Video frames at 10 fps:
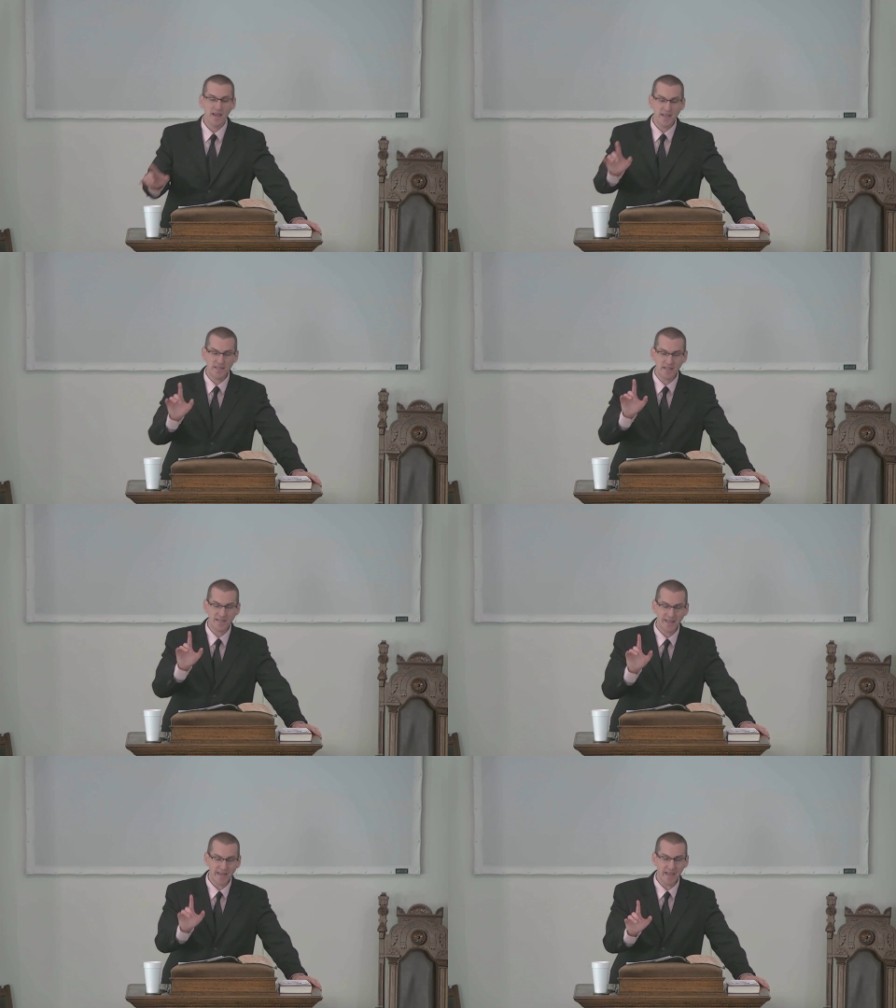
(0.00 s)
He
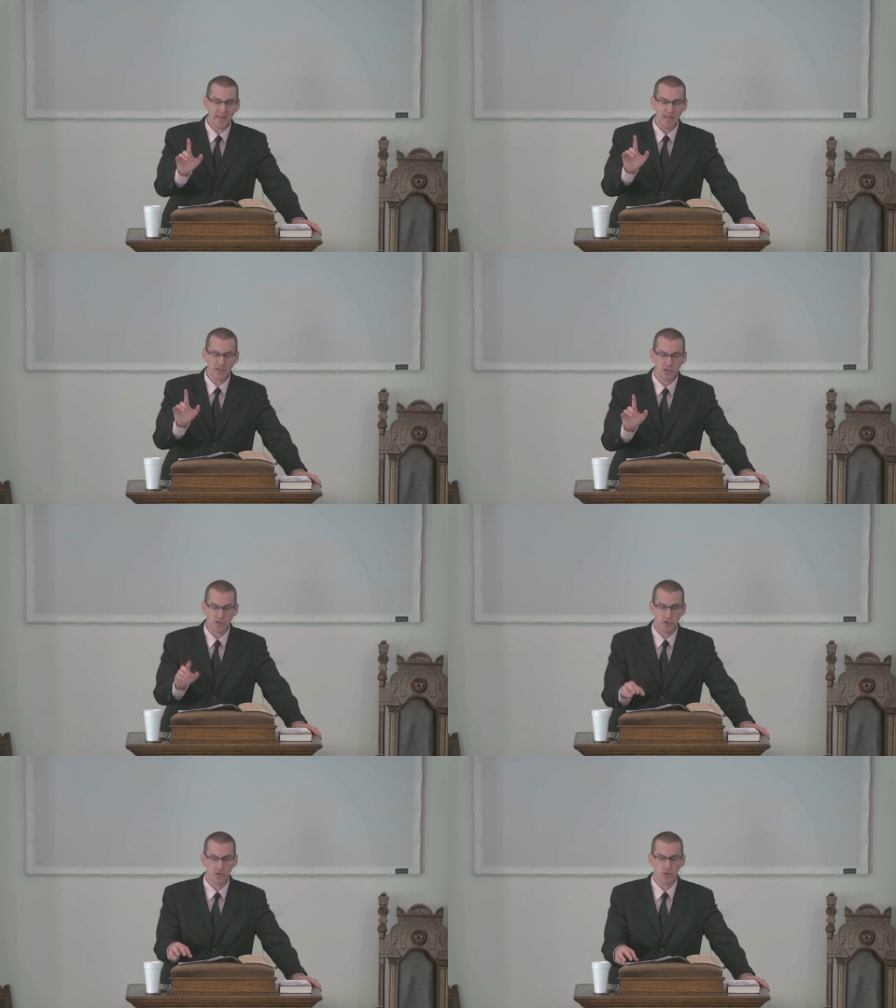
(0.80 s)
says, He is
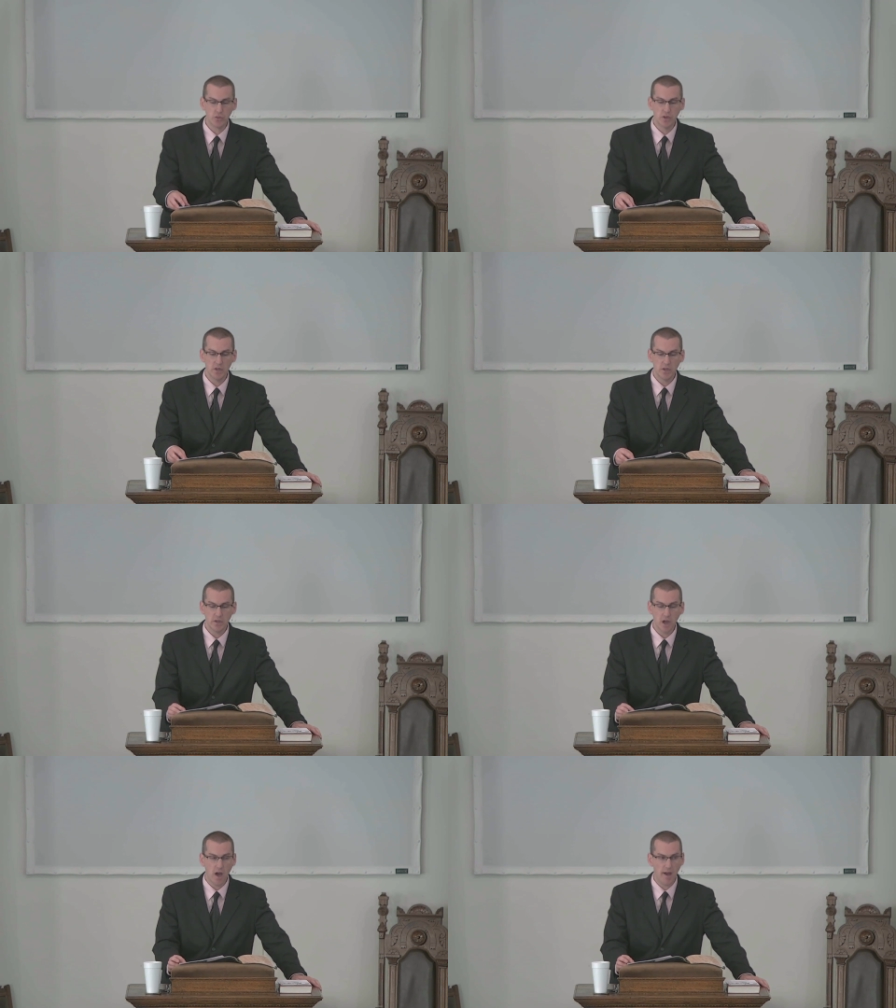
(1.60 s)
the true
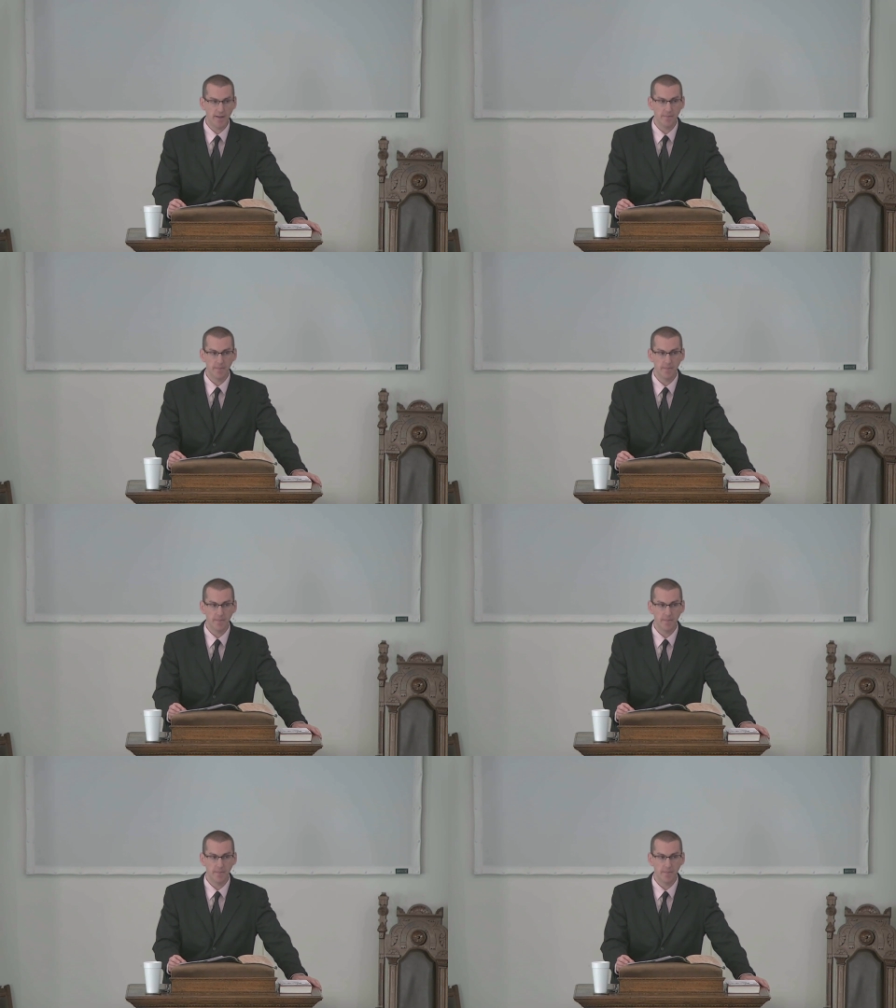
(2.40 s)
God.